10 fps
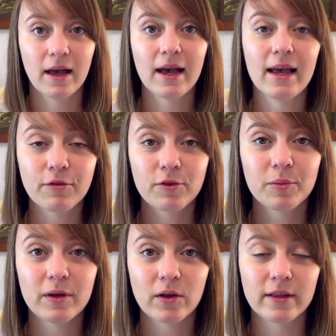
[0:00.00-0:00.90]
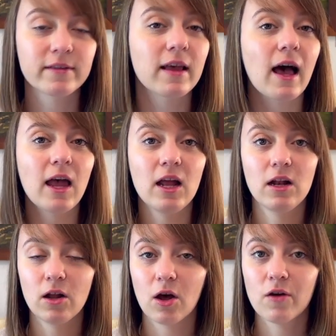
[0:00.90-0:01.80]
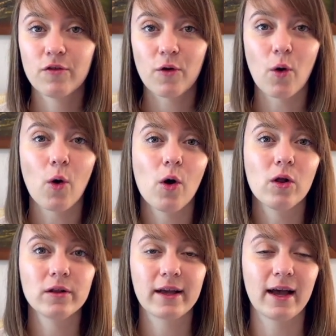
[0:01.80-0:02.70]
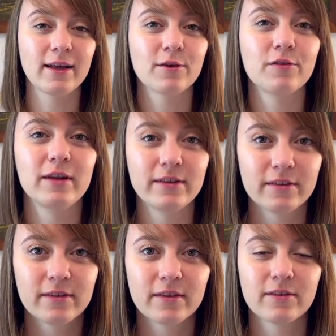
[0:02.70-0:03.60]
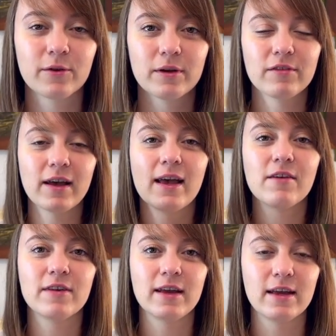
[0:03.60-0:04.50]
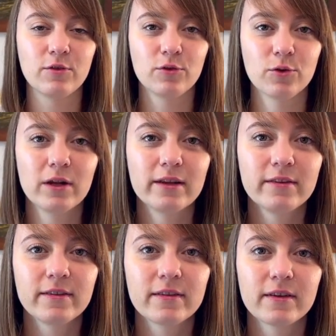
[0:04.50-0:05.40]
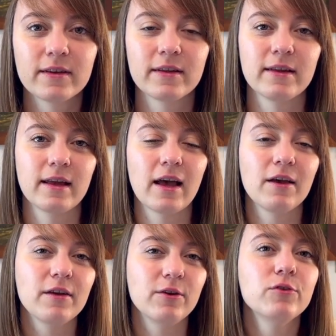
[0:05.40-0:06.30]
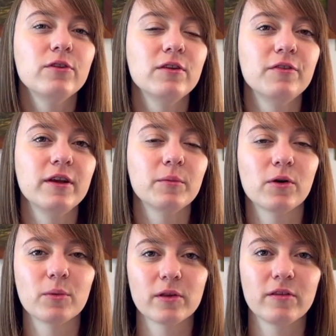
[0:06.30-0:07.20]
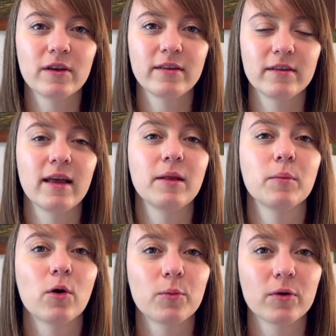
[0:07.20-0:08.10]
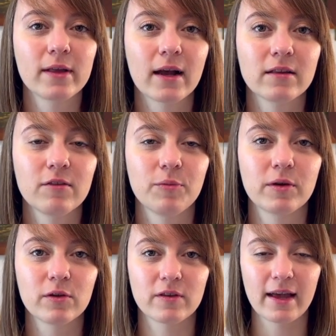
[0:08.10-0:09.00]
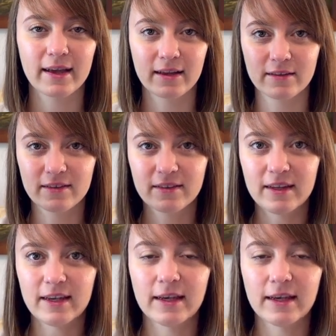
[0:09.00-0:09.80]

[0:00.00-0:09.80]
I have to be honest, I love all kind of lists. So if I have a to-do list, I usually feel more motivated and more productive because I can see